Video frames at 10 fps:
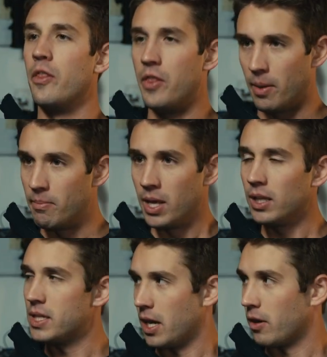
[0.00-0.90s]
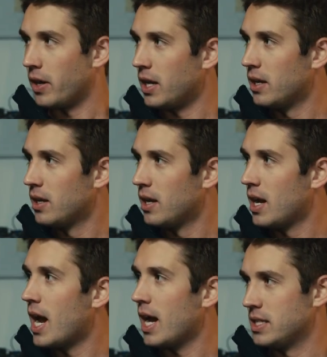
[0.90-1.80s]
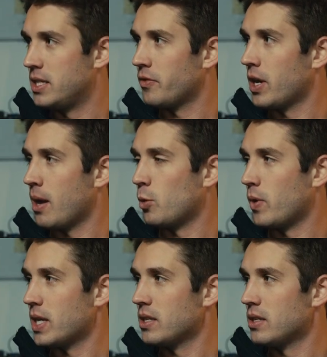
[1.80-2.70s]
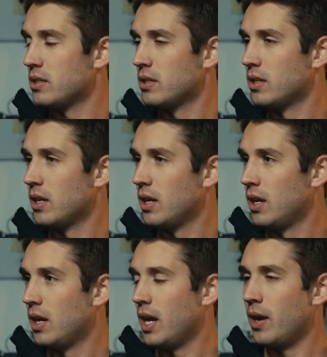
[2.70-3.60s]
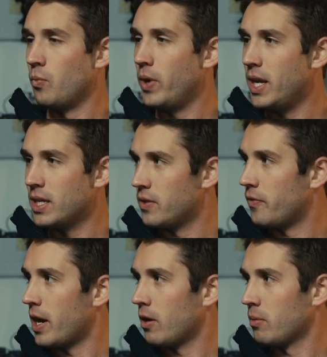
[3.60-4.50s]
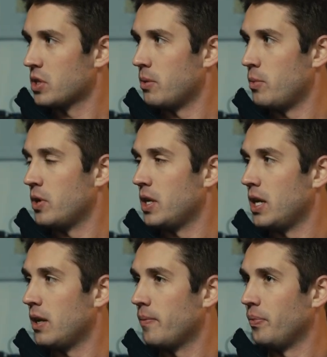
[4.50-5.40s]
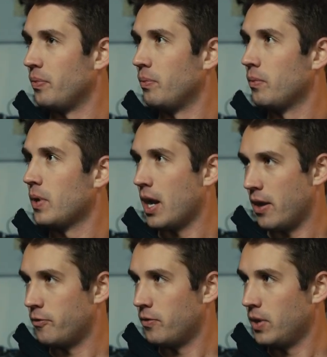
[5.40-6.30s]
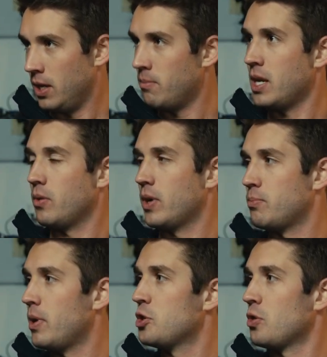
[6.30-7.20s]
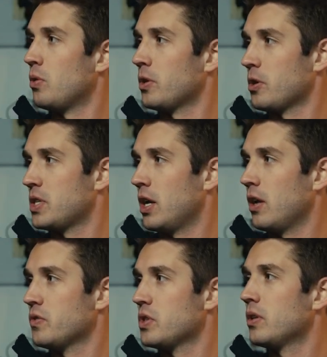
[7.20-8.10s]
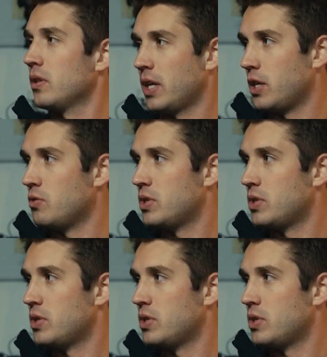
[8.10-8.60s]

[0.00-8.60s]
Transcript: the military has different MOSs. And we as the firearms community have, in many ways, pigeonholed ourselves, like you